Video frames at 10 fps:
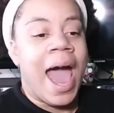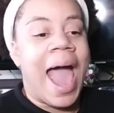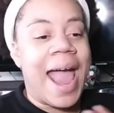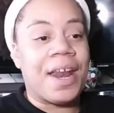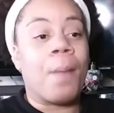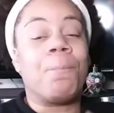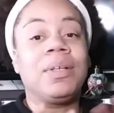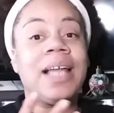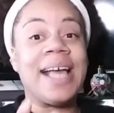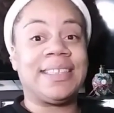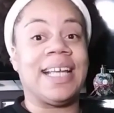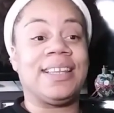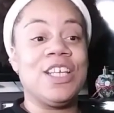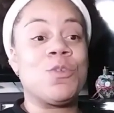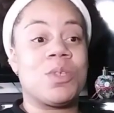and I'm blessed
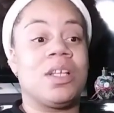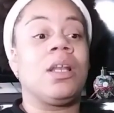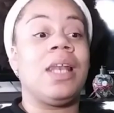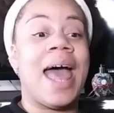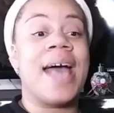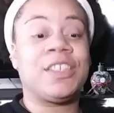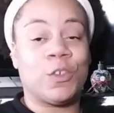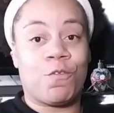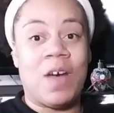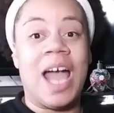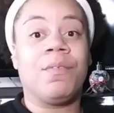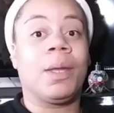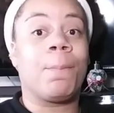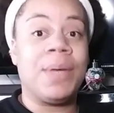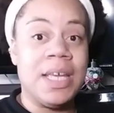that this was the last
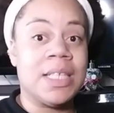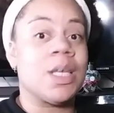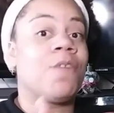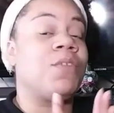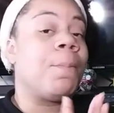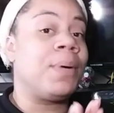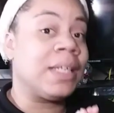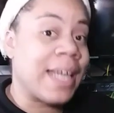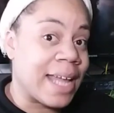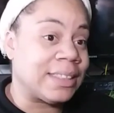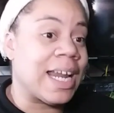surviving piece of the plant,